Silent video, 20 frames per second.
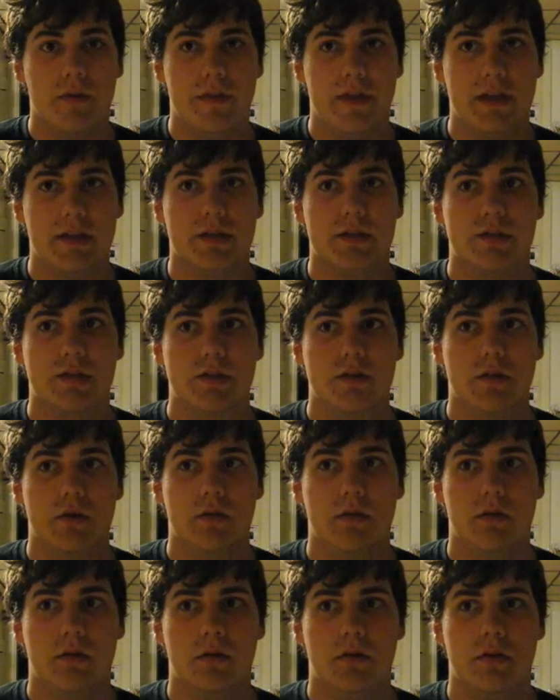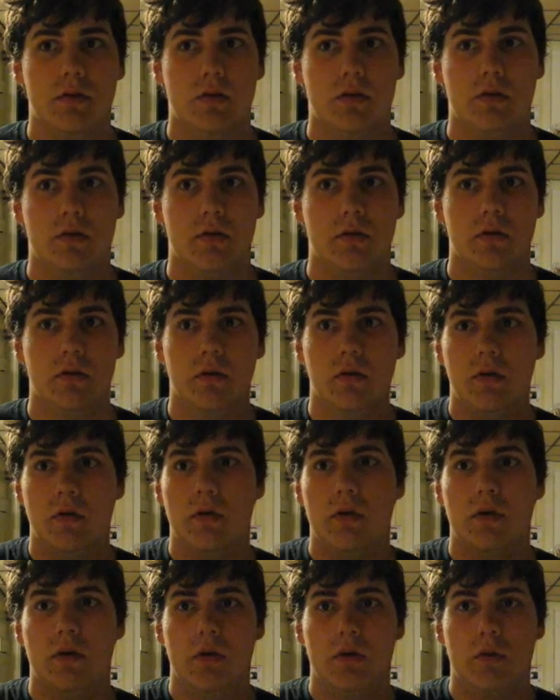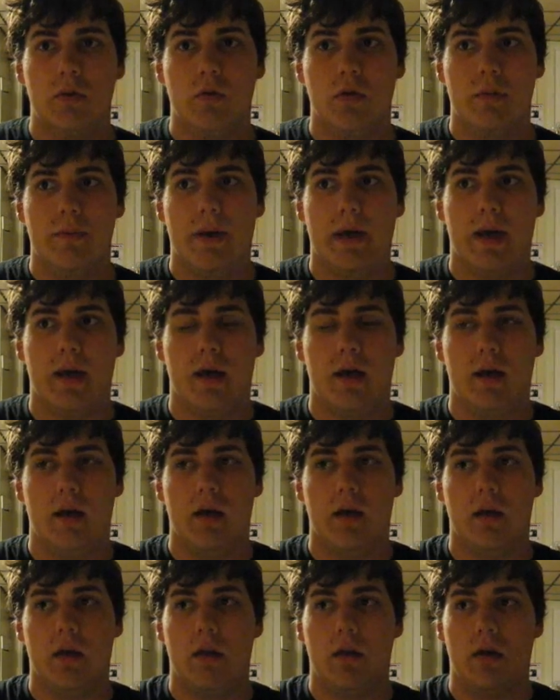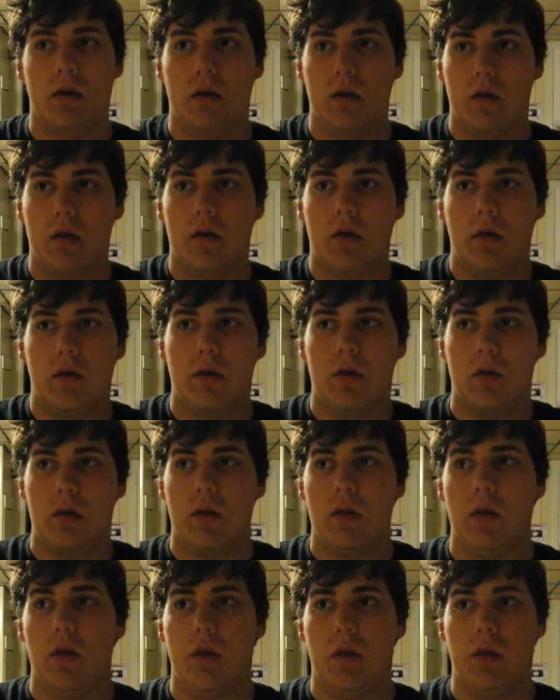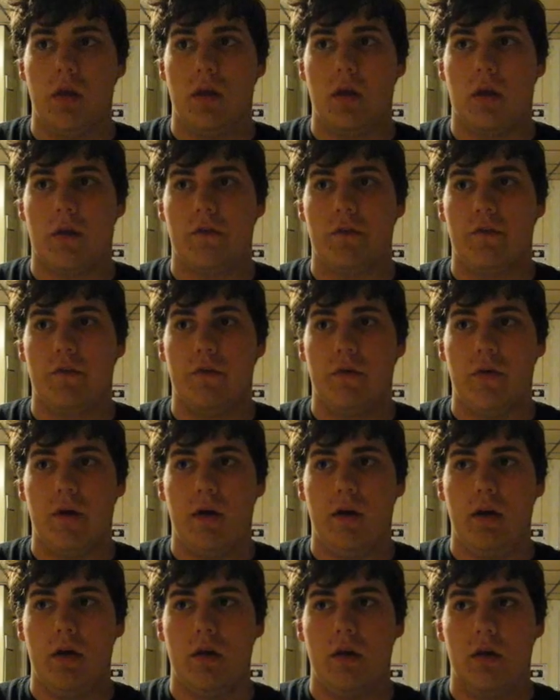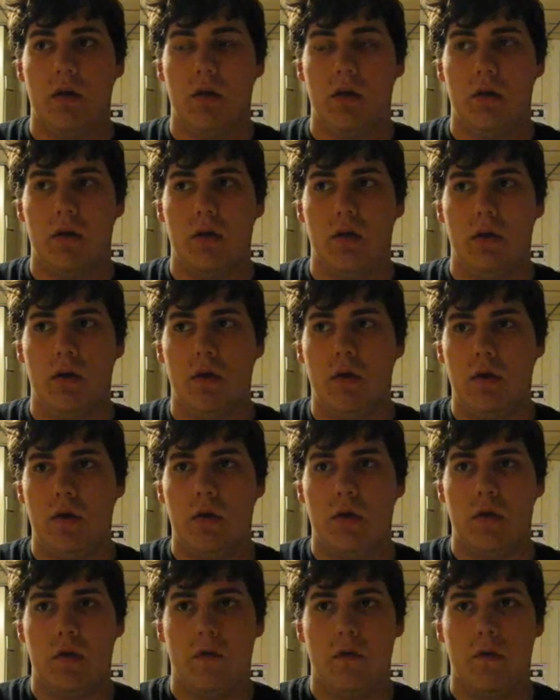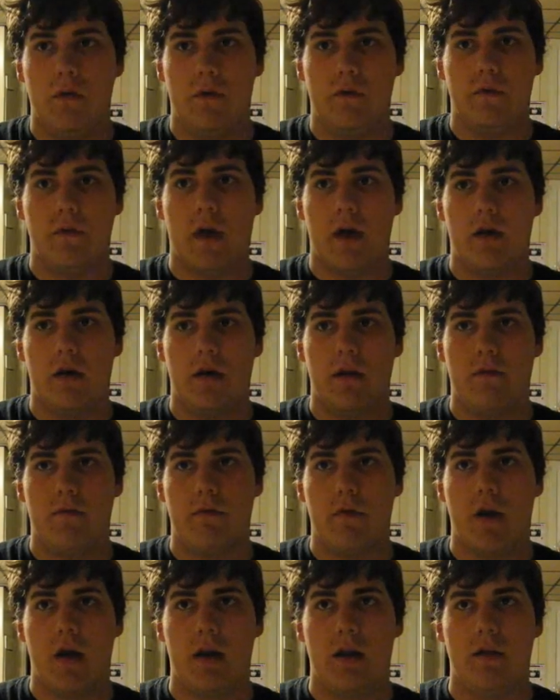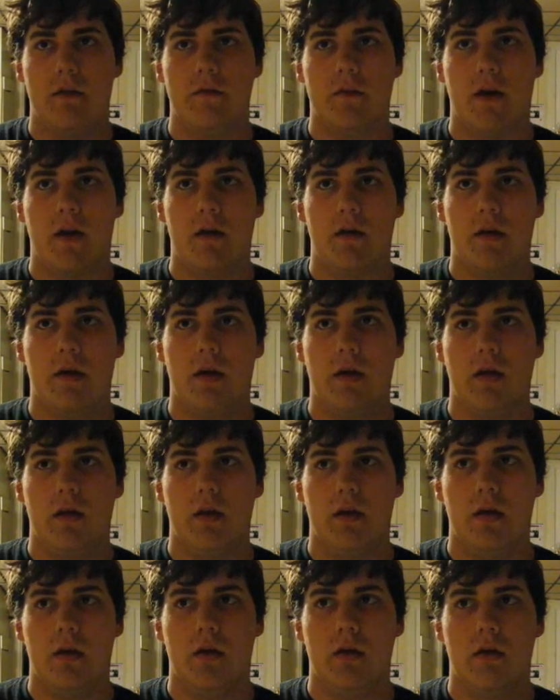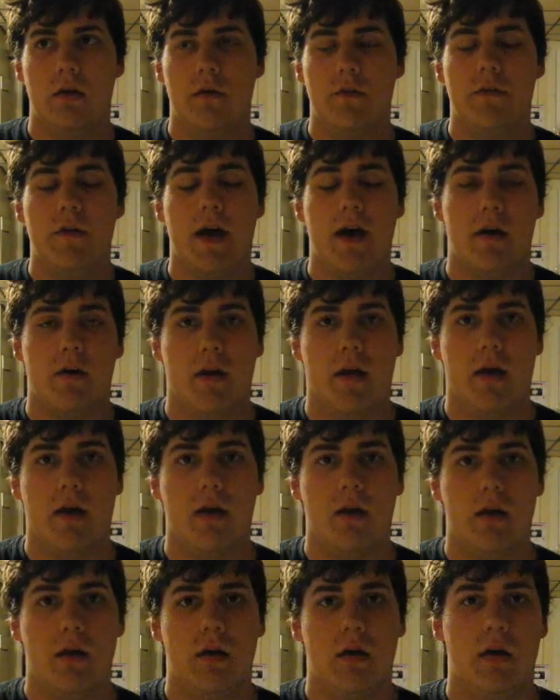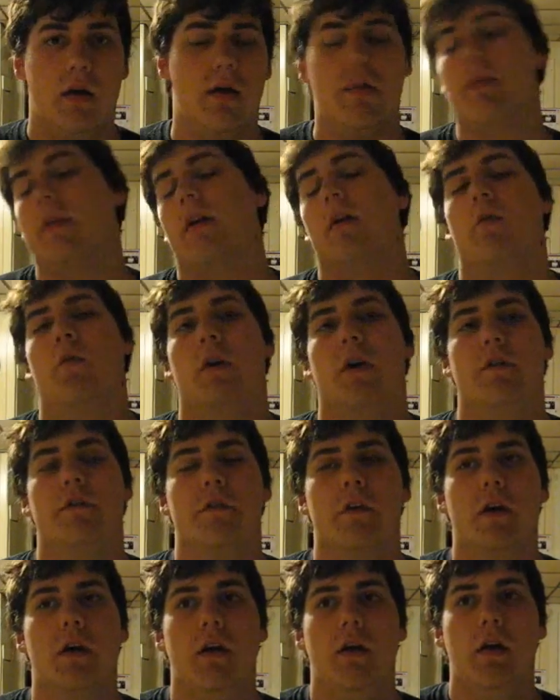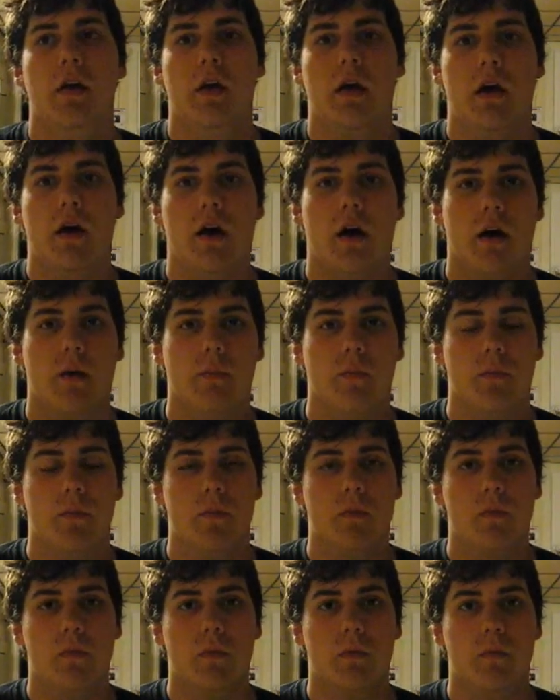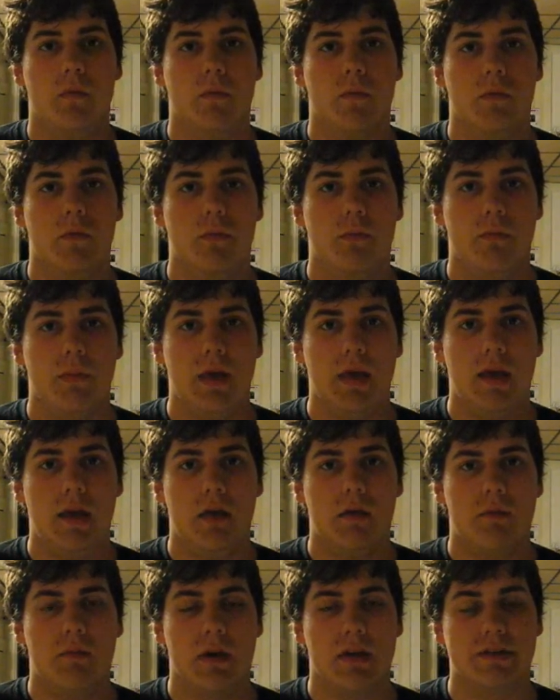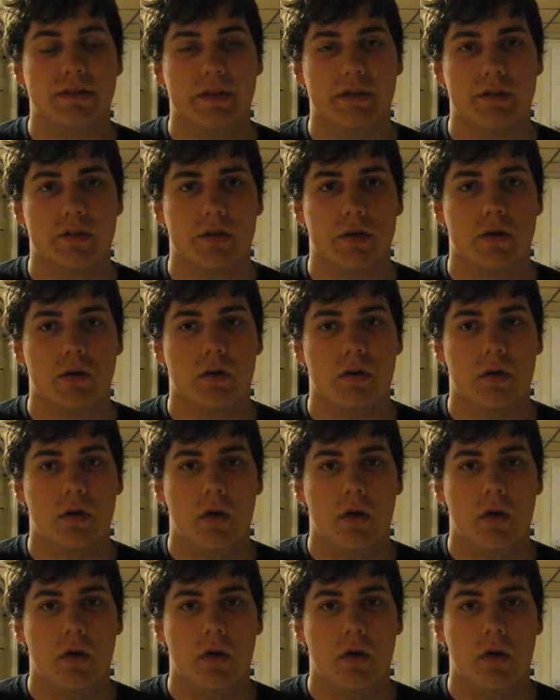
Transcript: this would have been yesterday. Saturday, Friday, Saturday. Saturday, I think it was. Um, me, my sister,